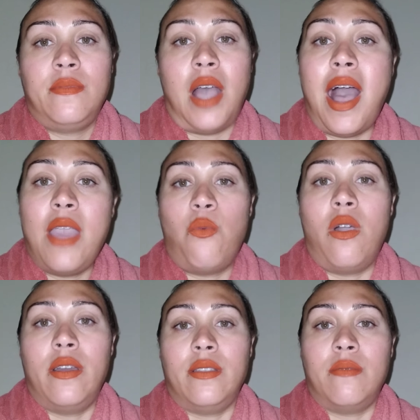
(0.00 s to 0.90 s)
I
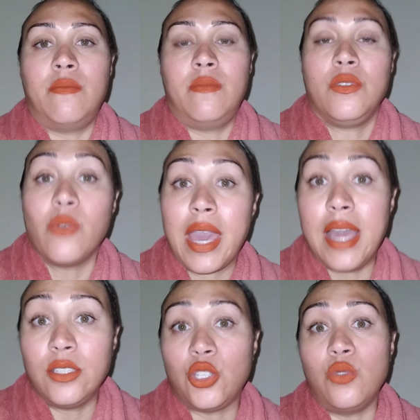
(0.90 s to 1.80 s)
won. You
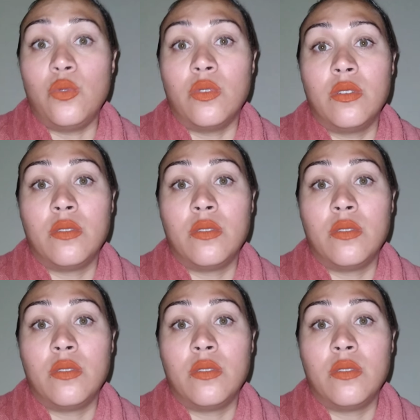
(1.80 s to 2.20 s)
can too.